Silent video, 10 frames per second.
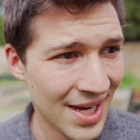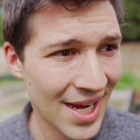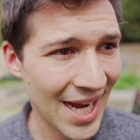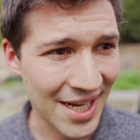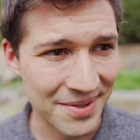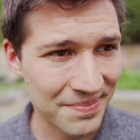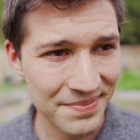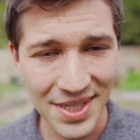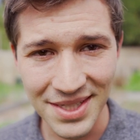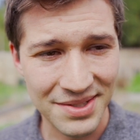And
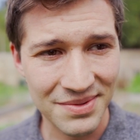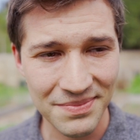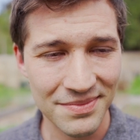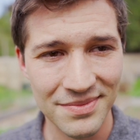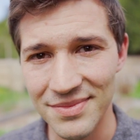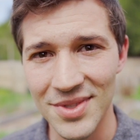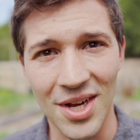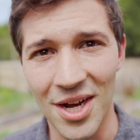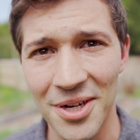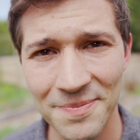it's
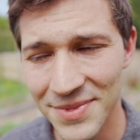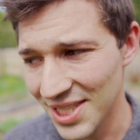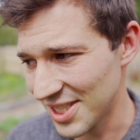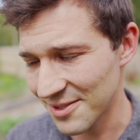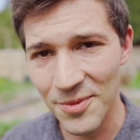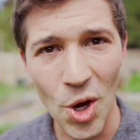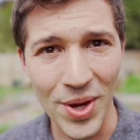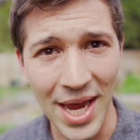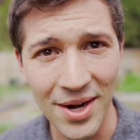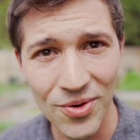ugh, just,
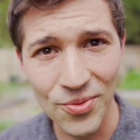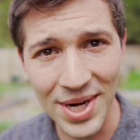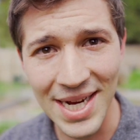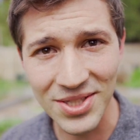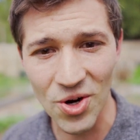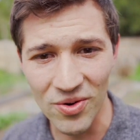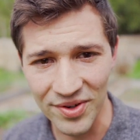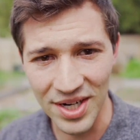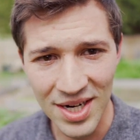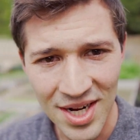okay, rant
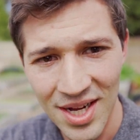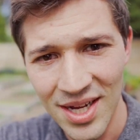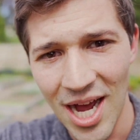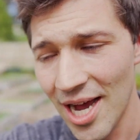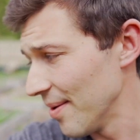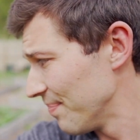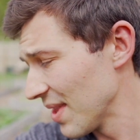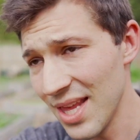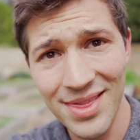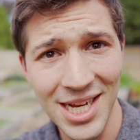over. Um,
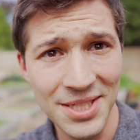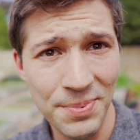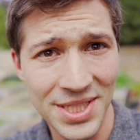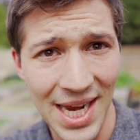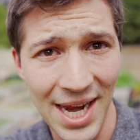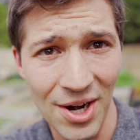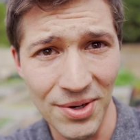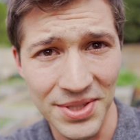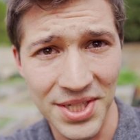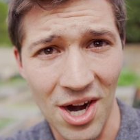these
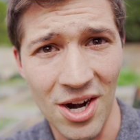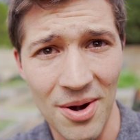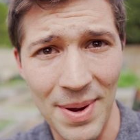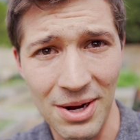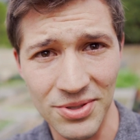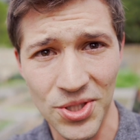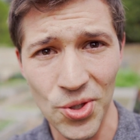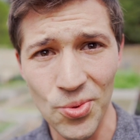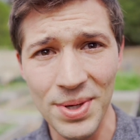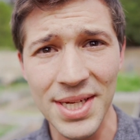potatoes are about
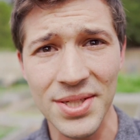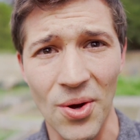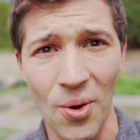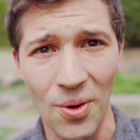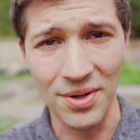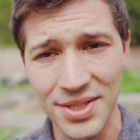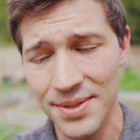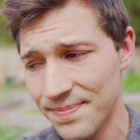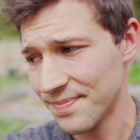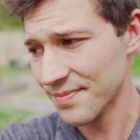two weeks old
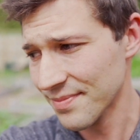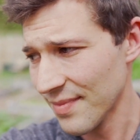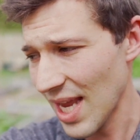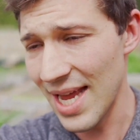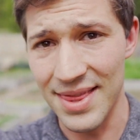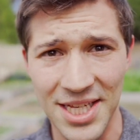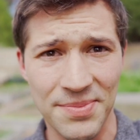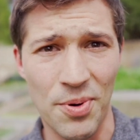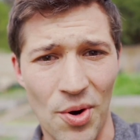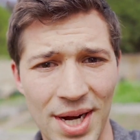at this
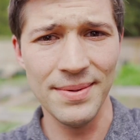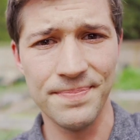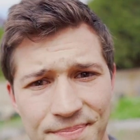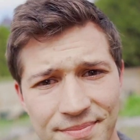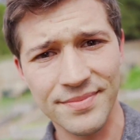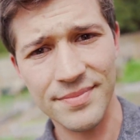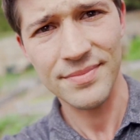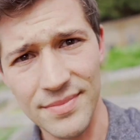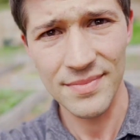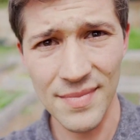point,
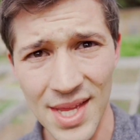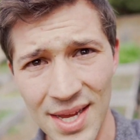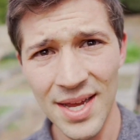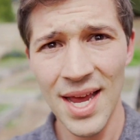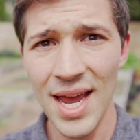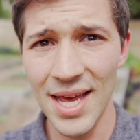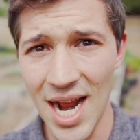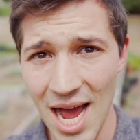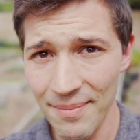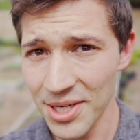and
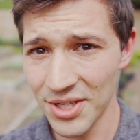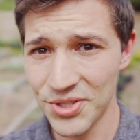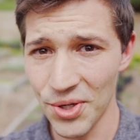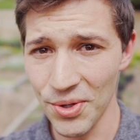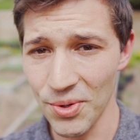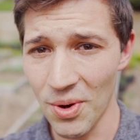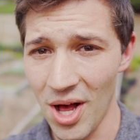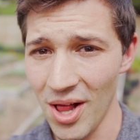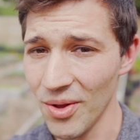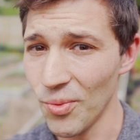I'm gonna show you
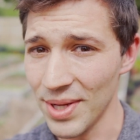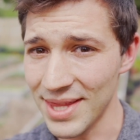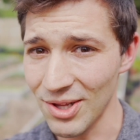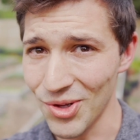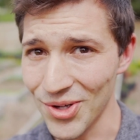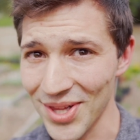all what they look